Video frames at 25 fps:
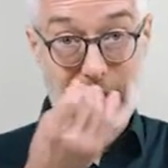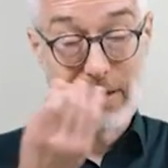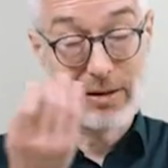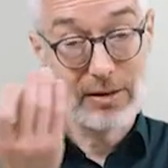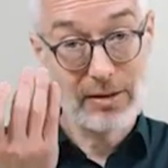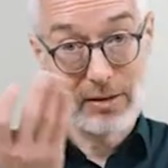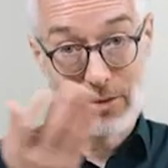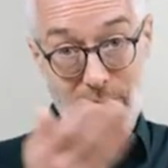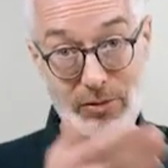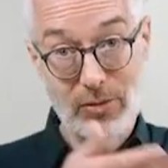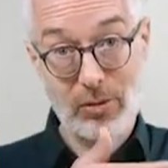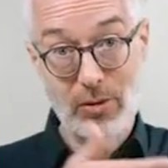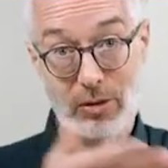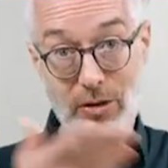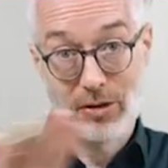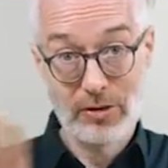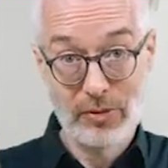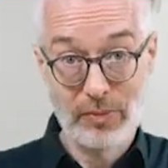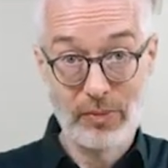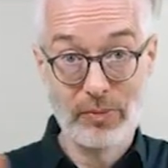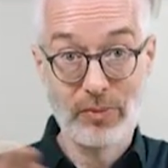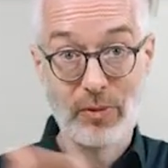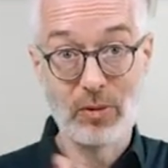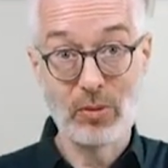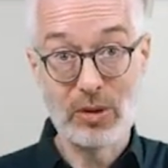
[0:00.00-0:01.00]
This is, of
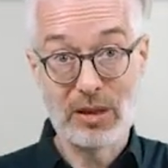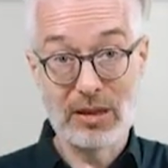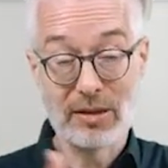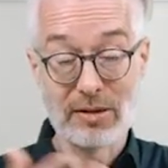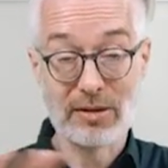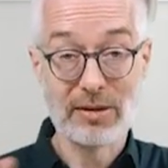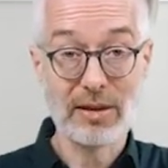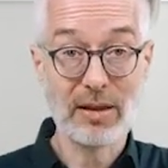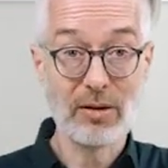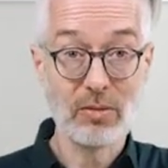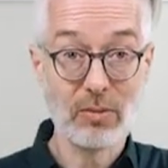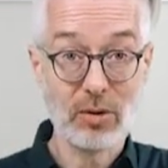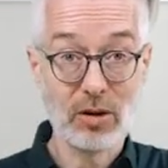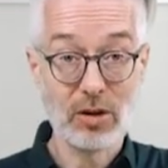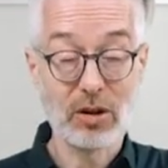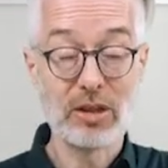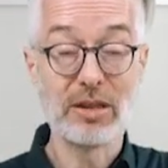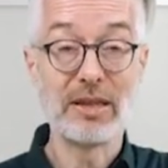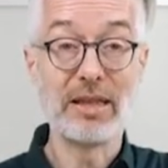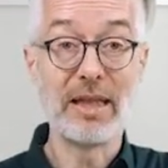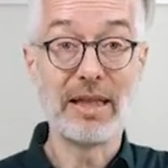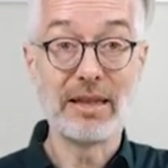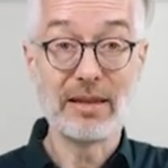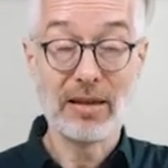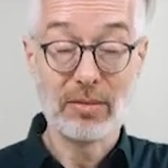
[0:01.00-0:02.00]
course, we distinguish
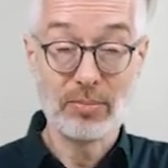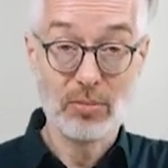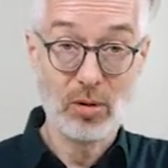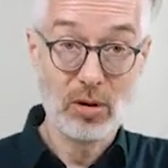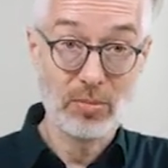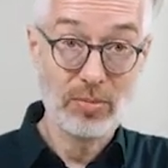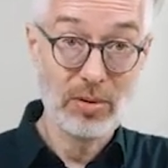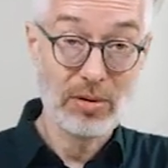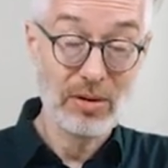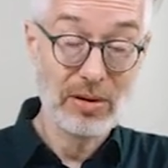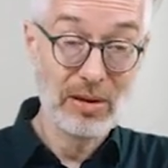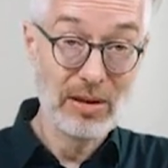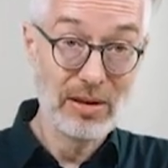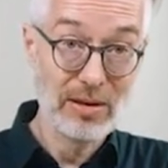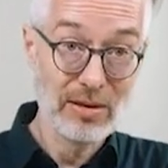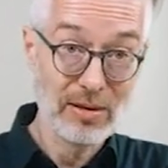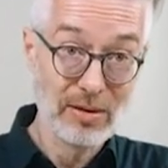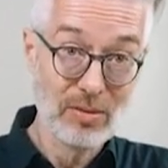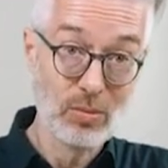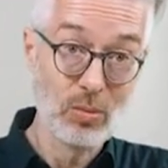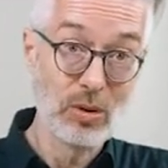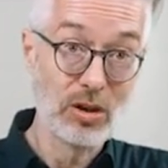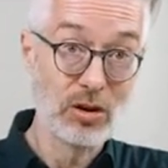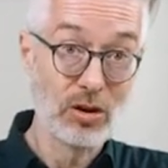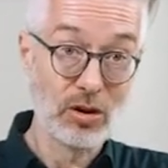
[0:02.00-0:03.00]
data
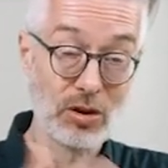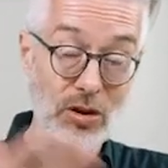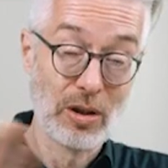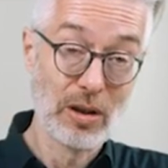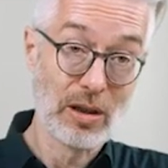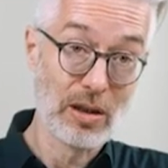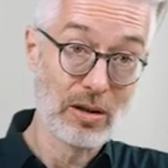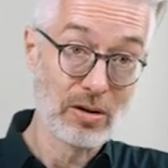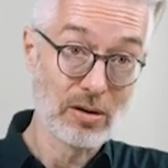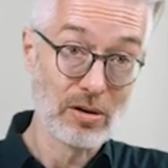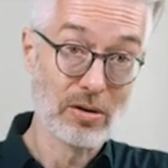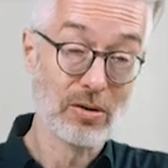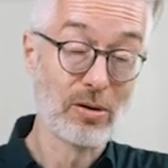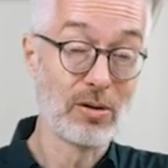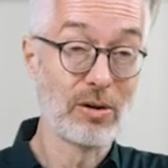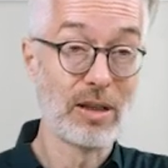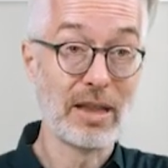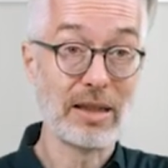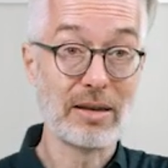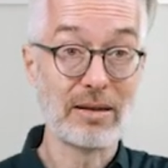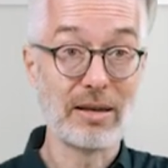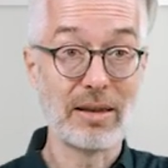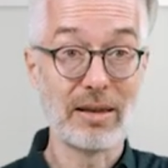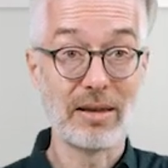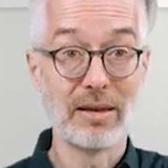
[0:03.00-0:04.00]
properties, which are
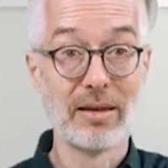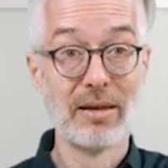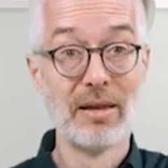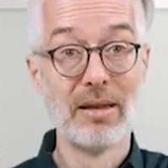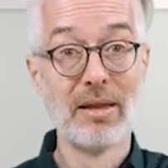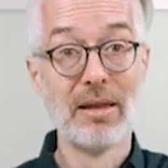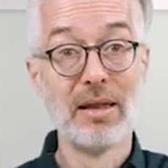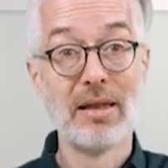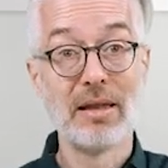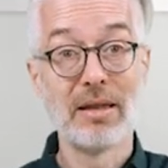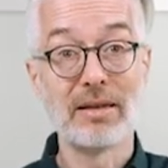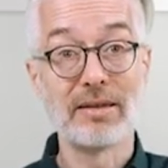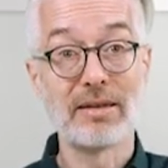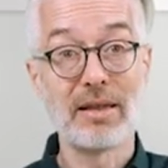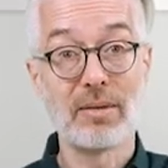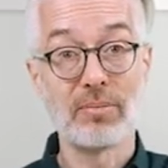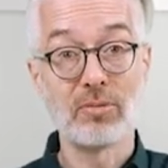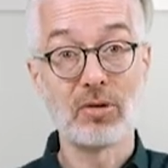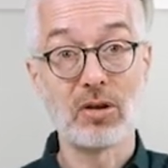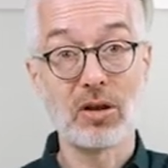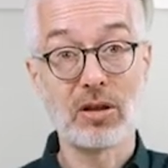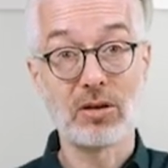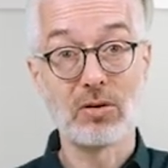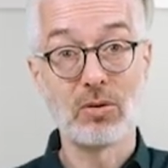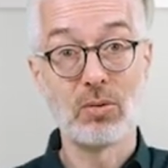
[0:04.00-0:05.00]
connecting a
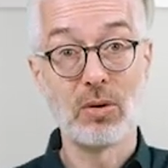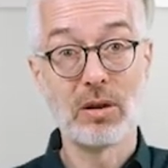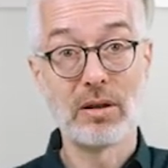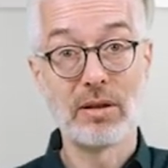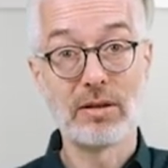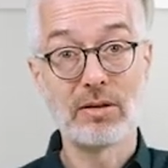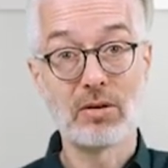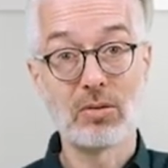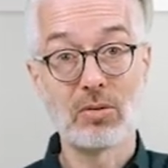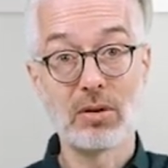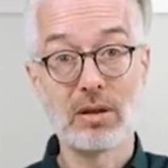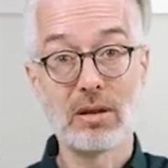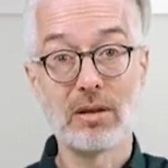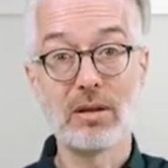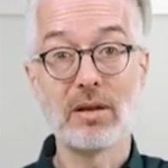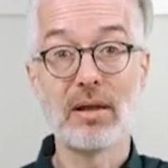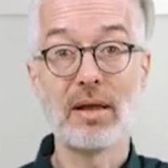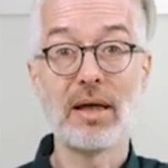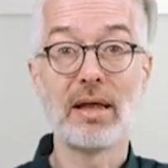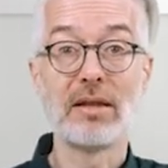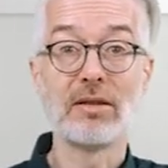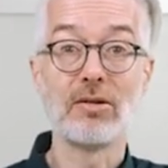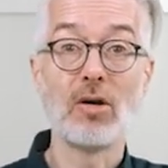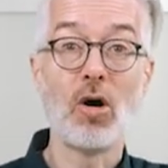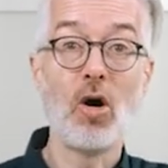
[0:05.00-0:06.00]
subject to a literal,
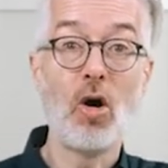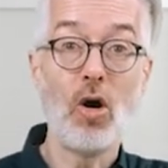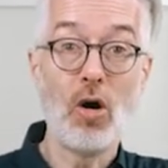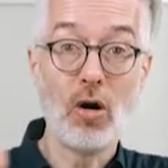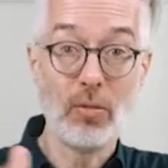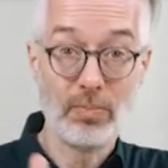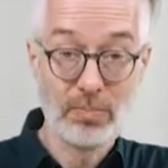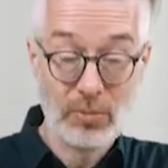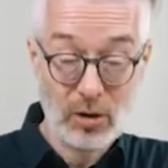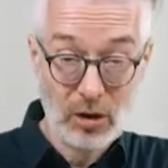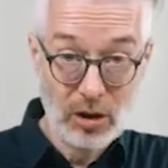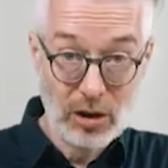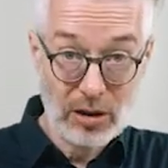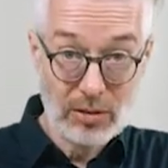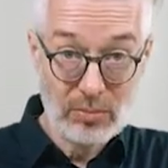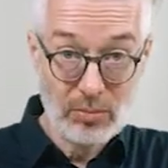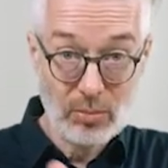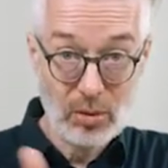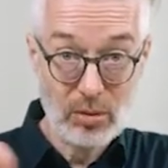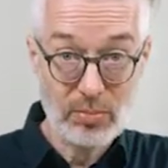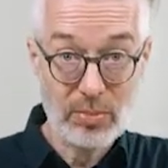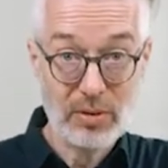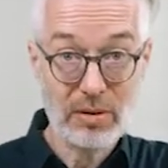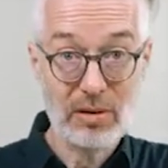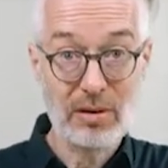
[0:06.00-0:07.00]
and object
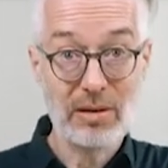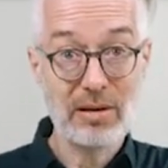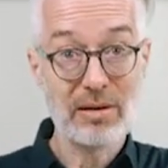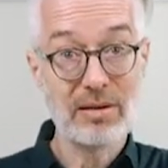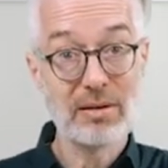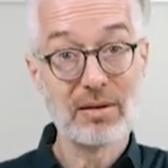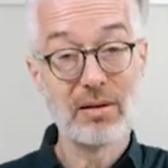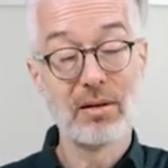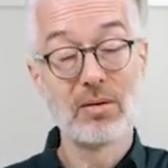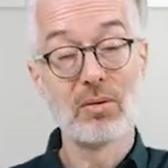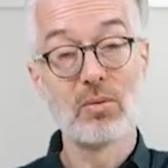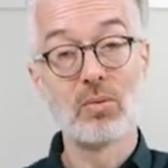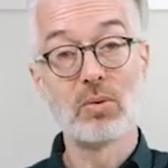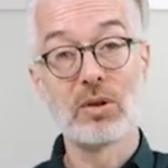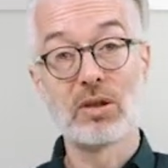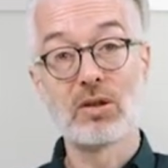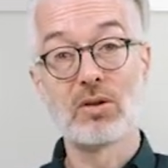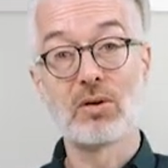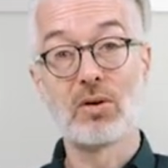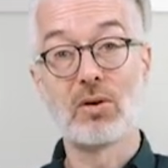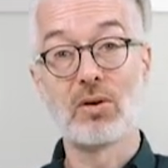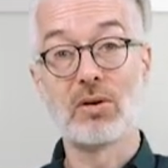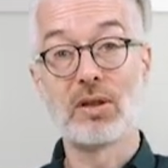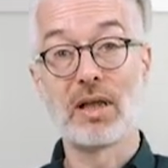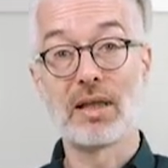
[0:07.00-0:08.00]
properties,
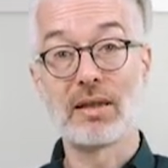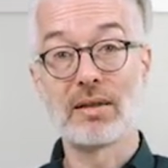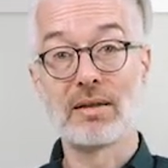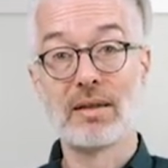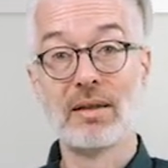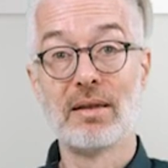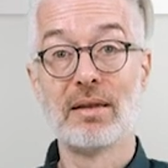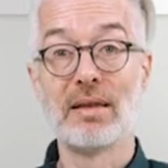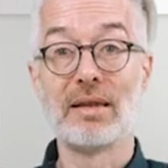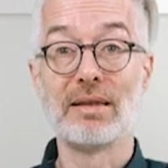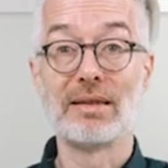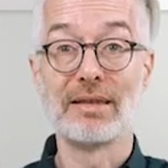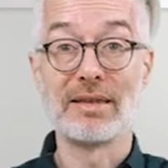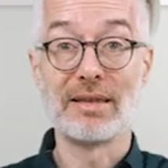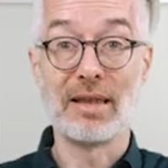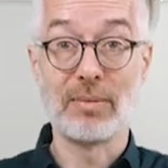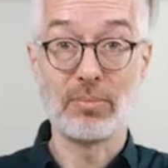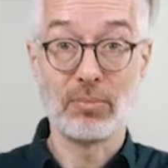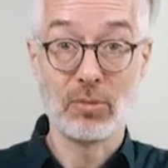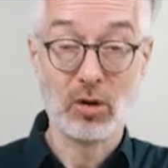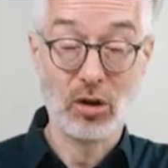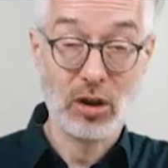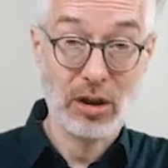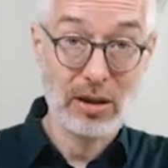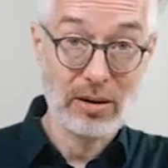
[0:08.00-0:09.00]
which connect a
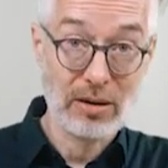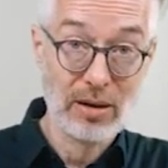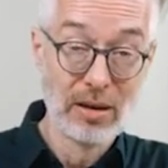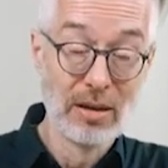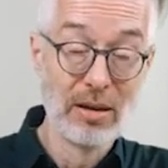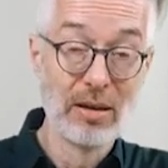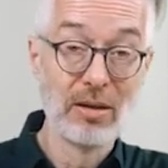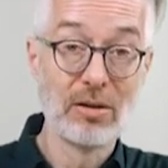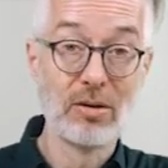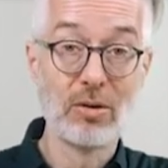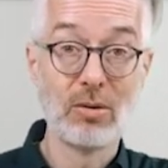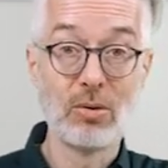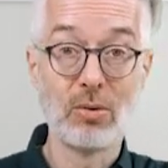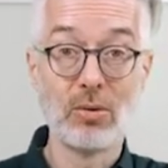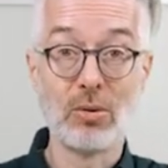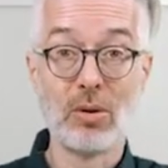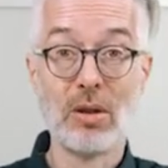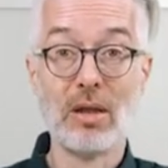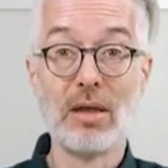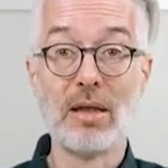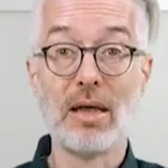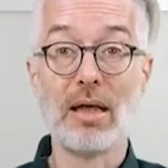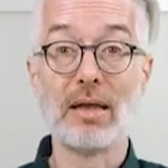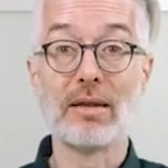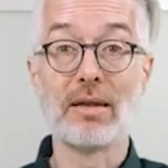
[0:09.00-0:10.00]
subject to
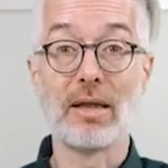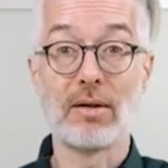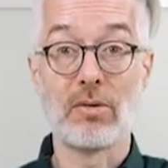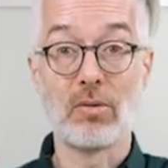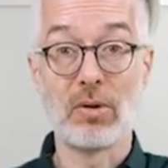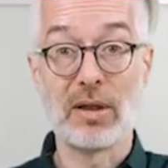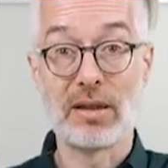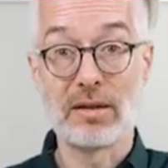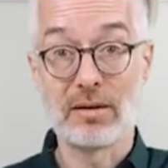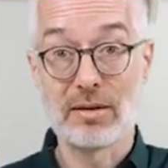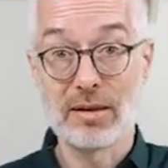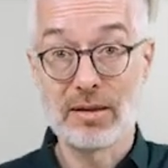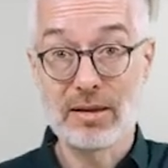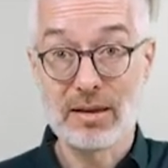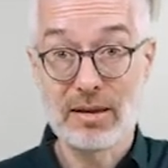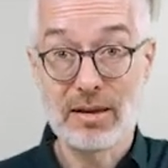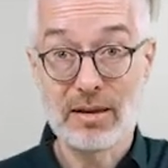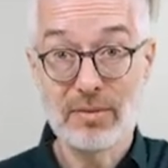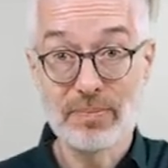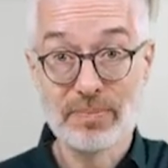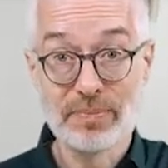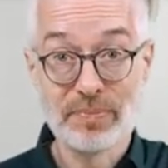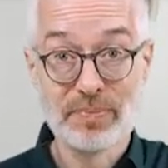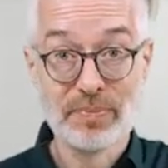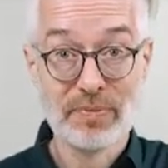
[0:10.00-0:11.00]
another
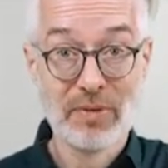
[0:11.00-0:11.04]
entity.